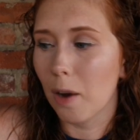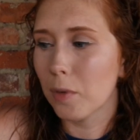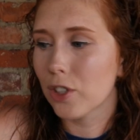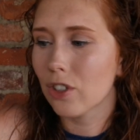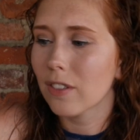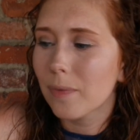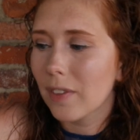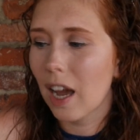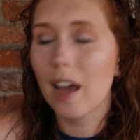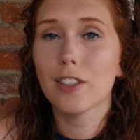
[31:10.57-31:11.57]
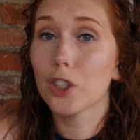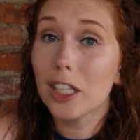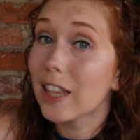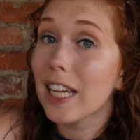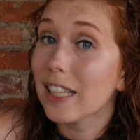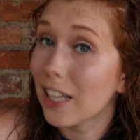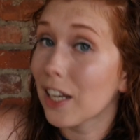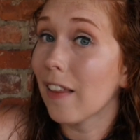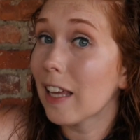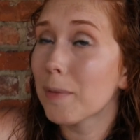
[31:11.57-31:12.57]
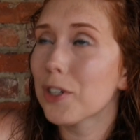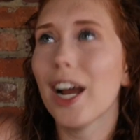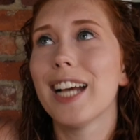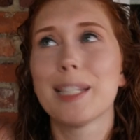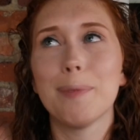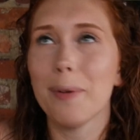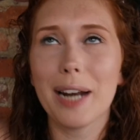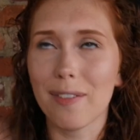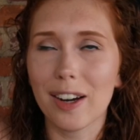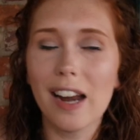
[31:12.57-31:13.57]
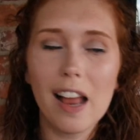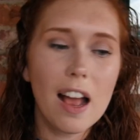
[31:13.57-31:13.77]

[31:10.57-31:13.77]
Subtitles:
which is a good thing that I like my dress, but whatever.